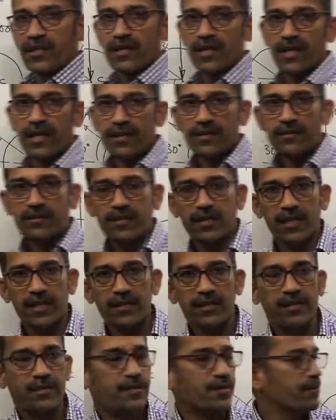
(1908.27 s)
Clear?
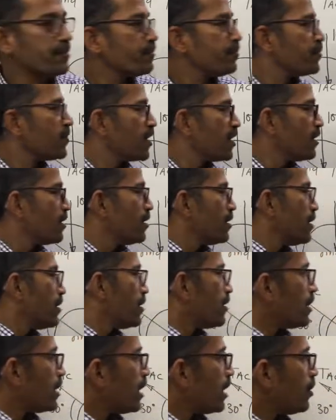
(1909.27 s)
Yes.
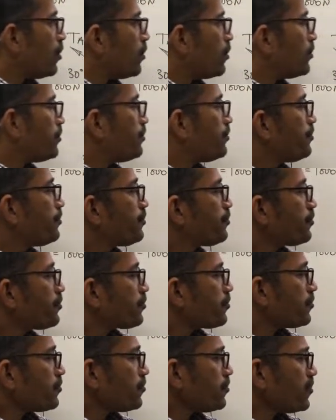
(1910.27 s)
Now
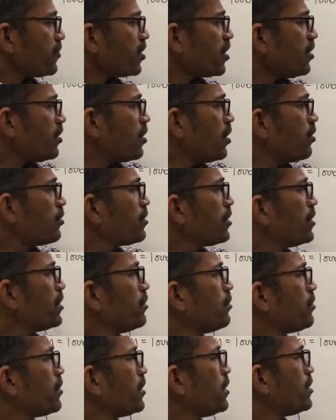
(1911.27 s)

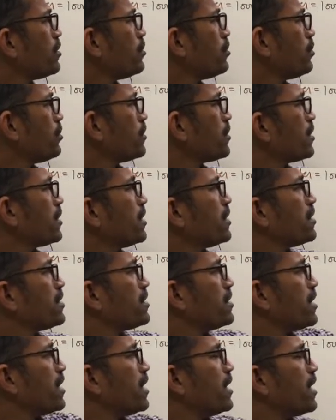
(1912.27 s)
1000 Newton is known.
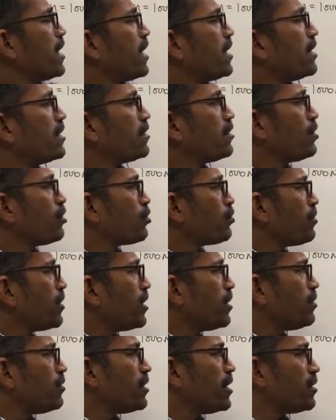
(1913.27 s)
TAC and RD you have to
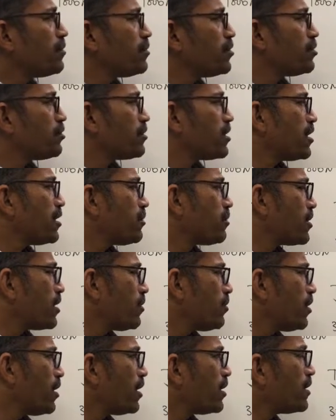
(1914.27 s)
find out. That means you can
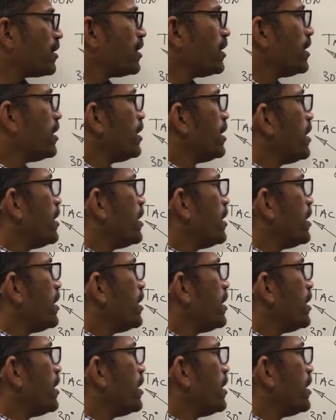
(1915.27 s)
apply what?